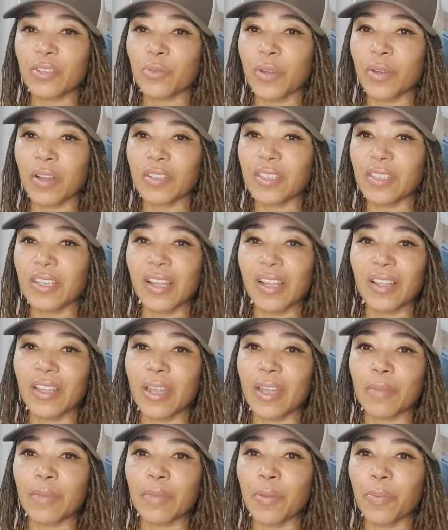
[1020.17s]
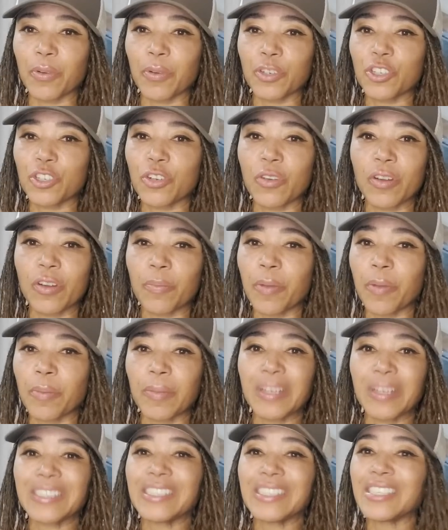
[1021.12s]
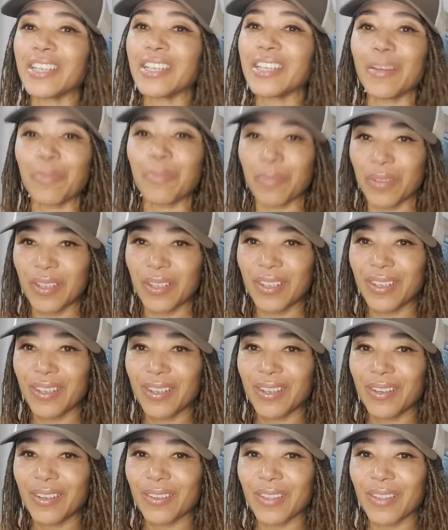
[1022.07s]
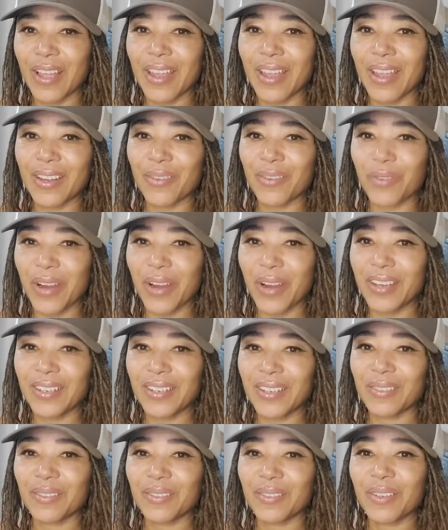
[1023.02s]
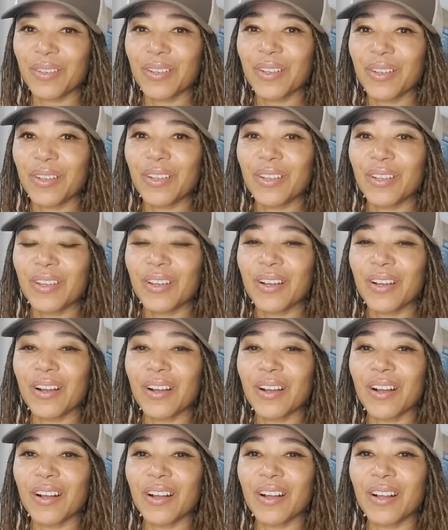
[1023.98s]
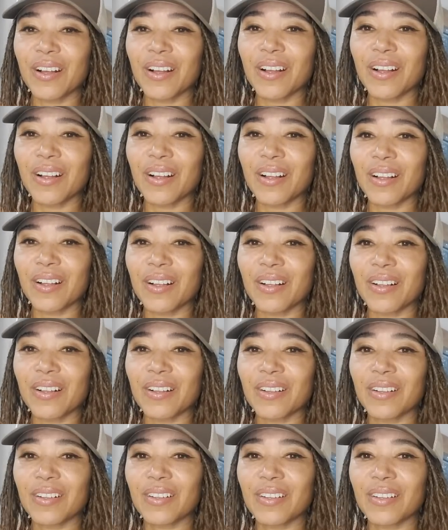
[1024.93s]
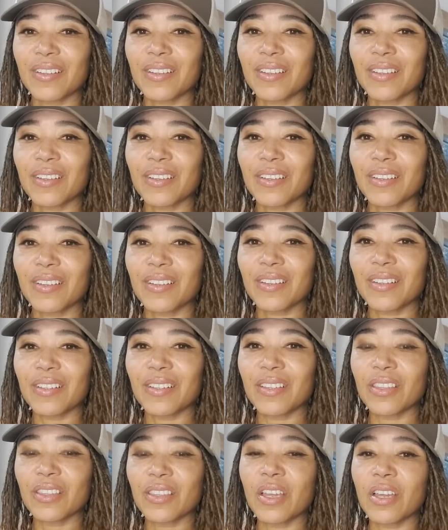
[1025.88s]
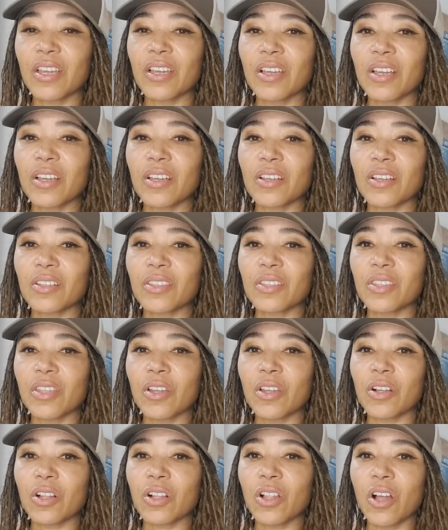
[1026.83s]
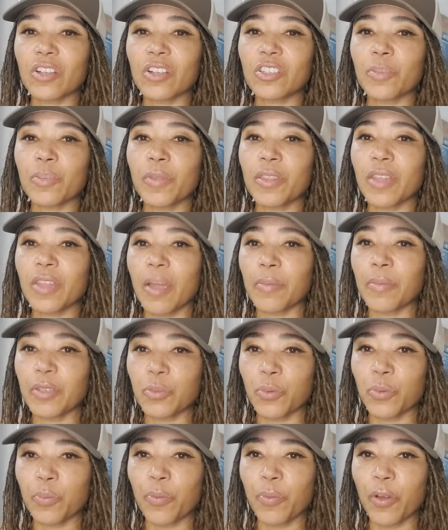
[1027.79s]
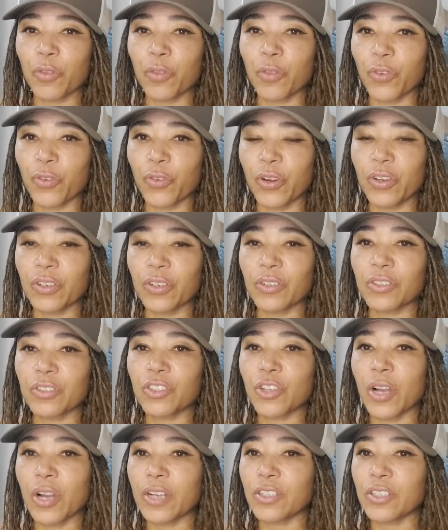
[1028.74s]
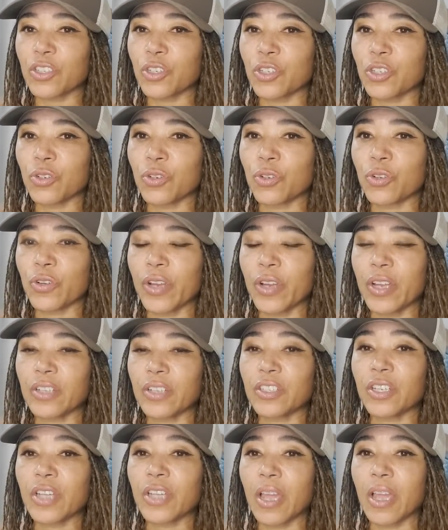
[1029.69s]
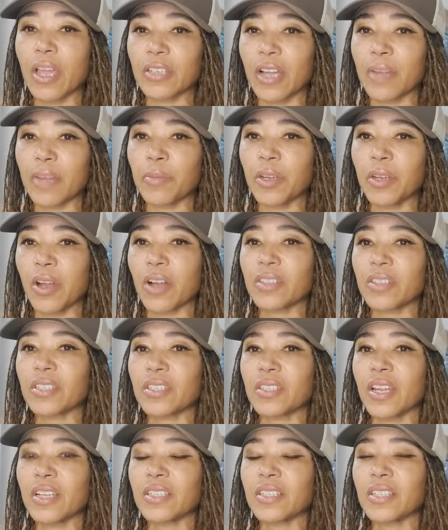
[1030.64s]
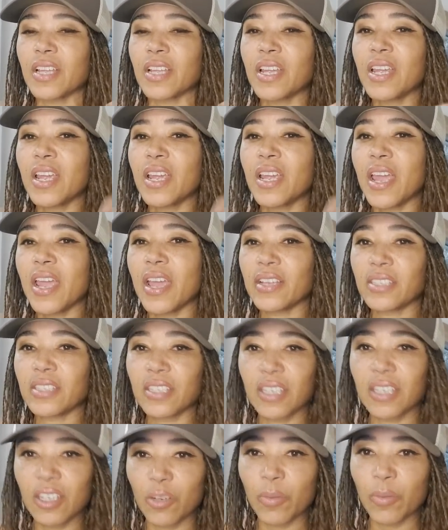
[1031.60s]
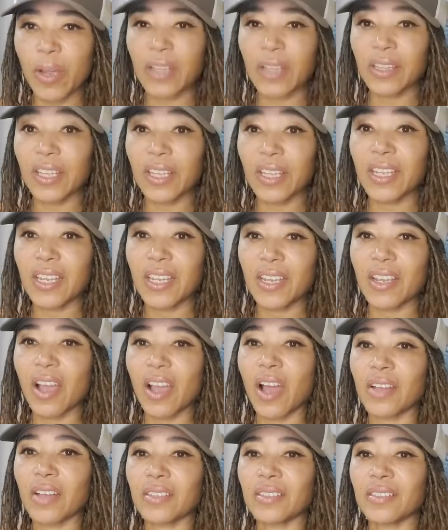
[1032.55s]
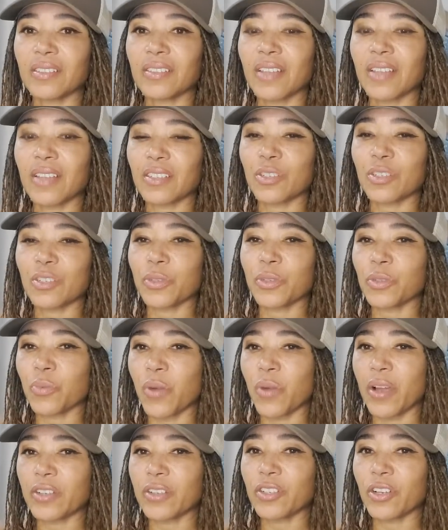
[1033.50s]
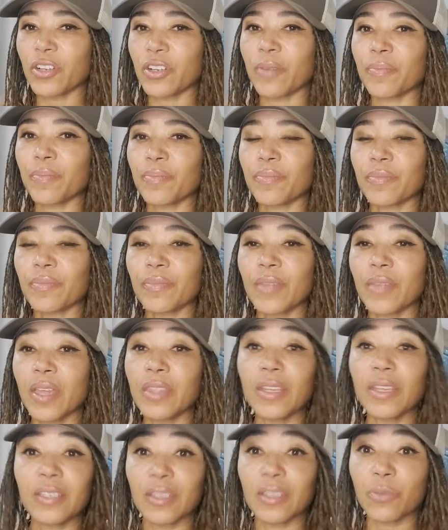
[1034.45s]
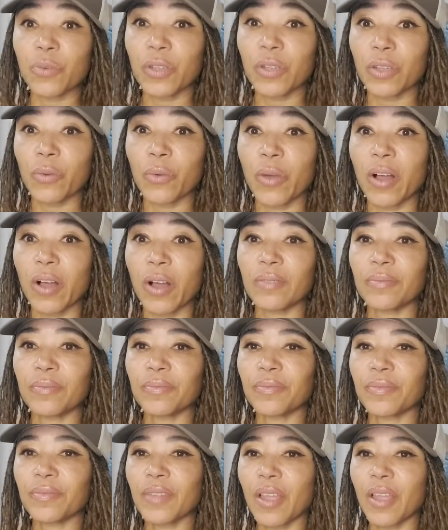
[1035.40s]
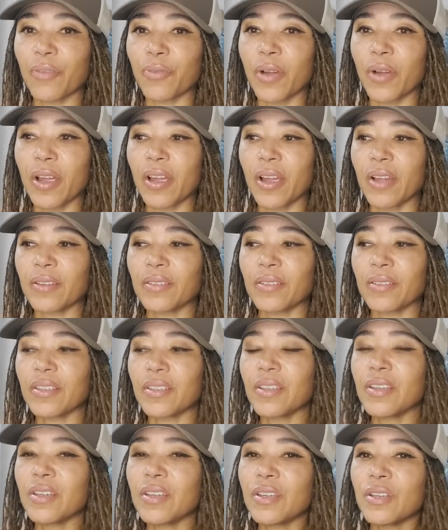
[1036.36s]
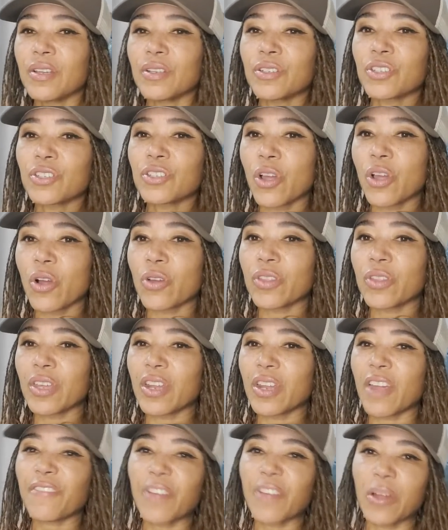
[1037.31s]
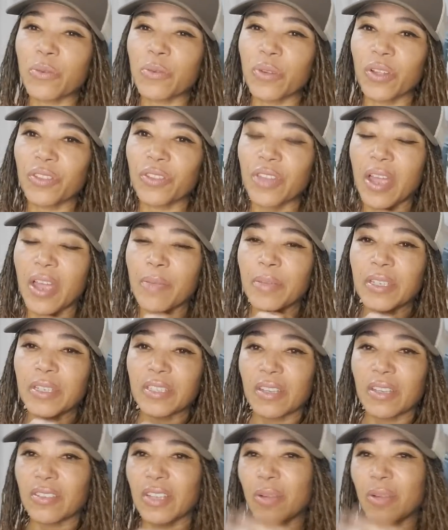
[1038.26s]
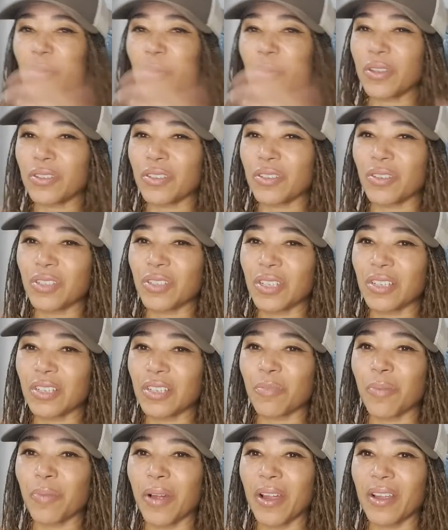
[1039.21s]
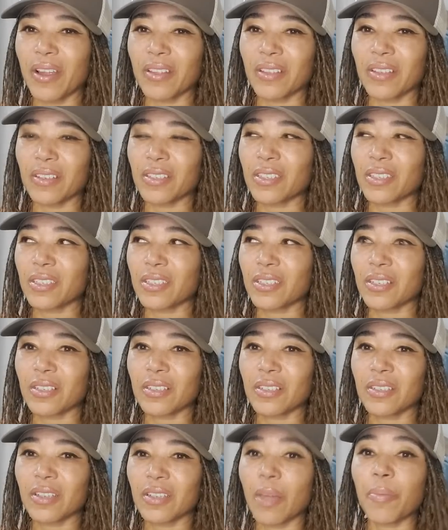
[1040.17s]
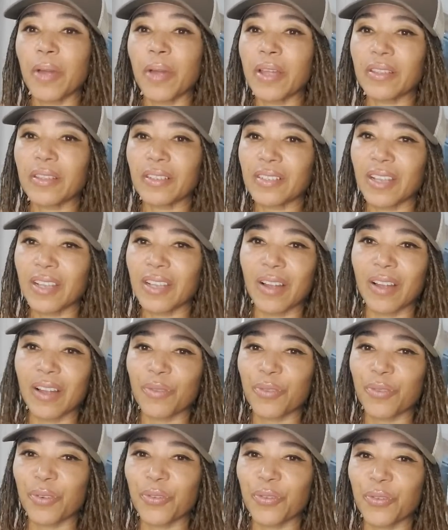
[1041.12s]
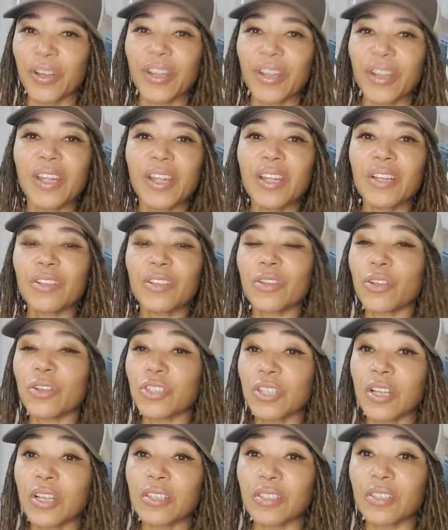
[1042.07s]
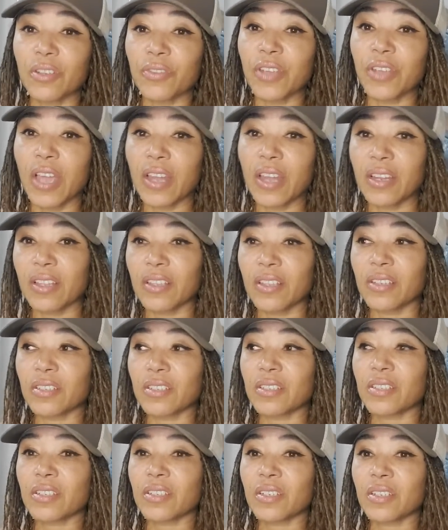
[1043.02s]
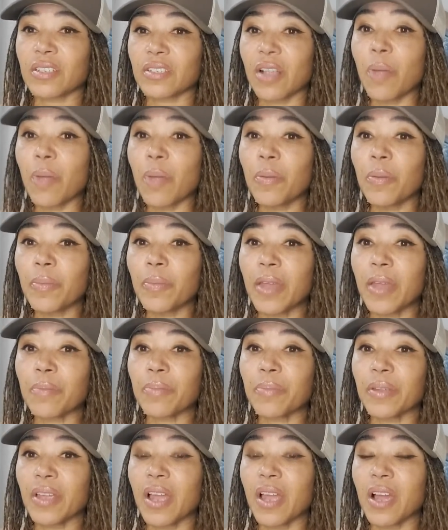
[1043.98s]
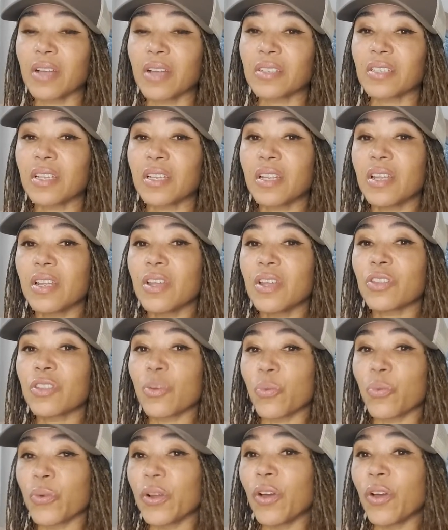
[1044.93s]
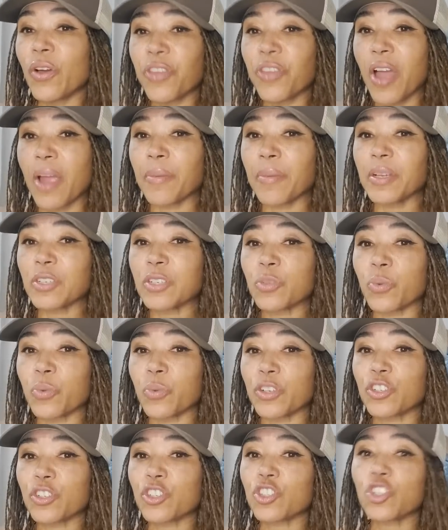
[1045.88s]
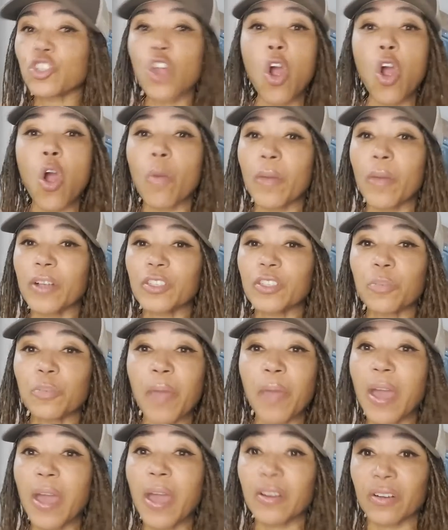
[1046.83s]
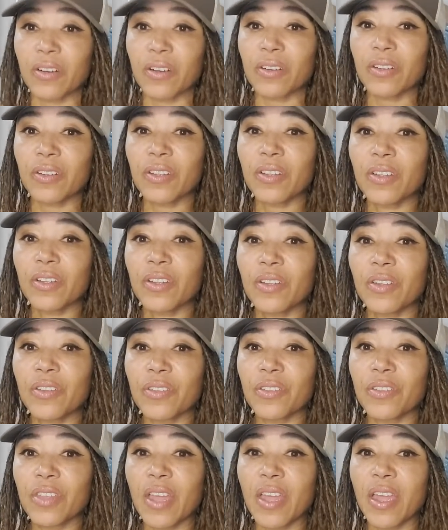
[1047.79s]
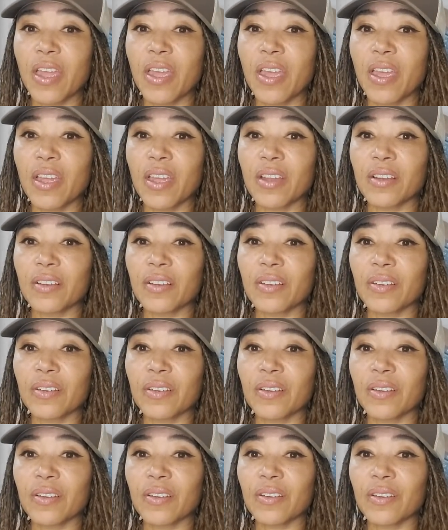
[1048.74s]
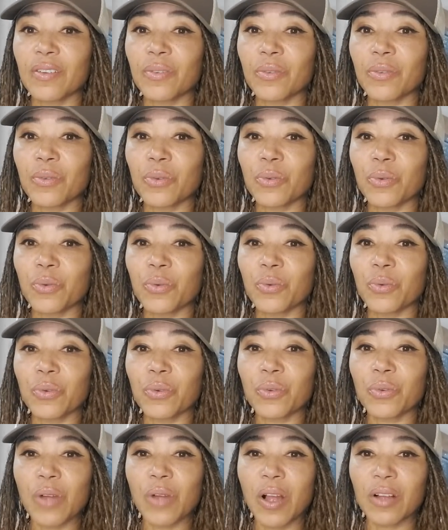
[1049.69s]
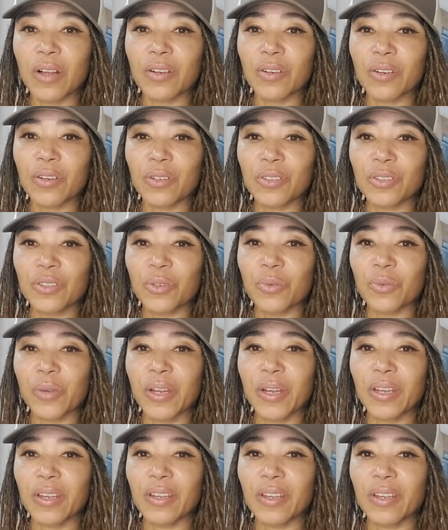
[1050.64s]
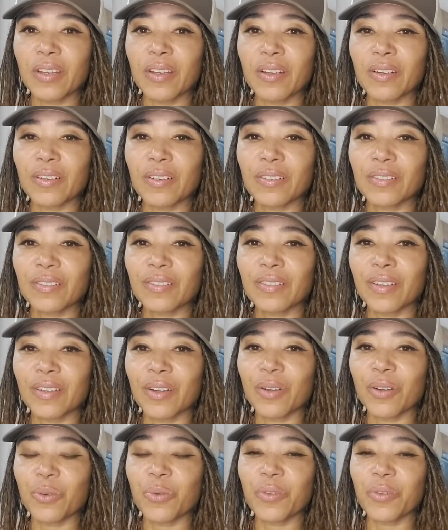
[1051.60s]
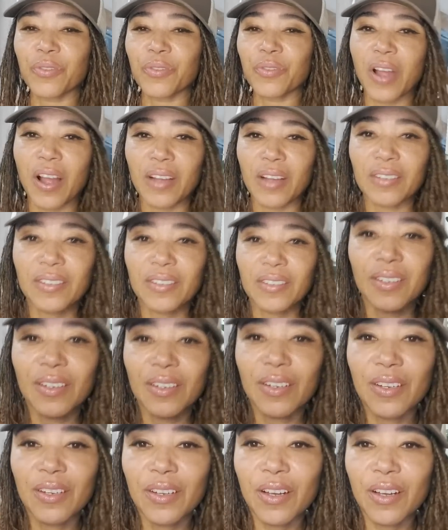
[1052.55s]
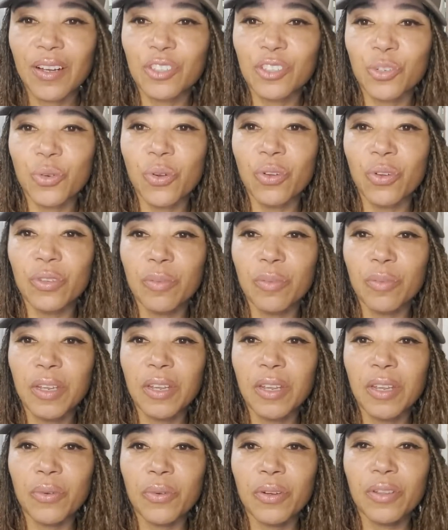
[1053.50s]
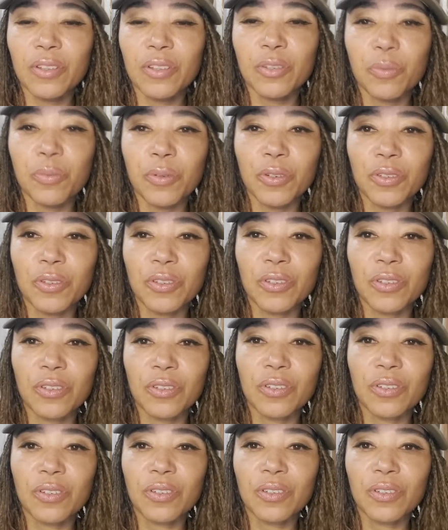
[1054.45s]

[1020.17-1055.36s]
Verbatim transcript: when I was in L A, and people are showing up at my gym, like, right? Uh, the the colostrum and thymus were both for, tried to create, to get diamine oxidase and to heal my leaking gut. That's the reason why I took them. And they did really well, F Y I. So then I found real thymus, and I was like, well, there's no sense of buying this. Not buying this, I got it for free. No sense of getting this supplement, because the real thymus works so much better than... Hot girls are waiting here. Oh, we've got a troll. Let me get rid of this person.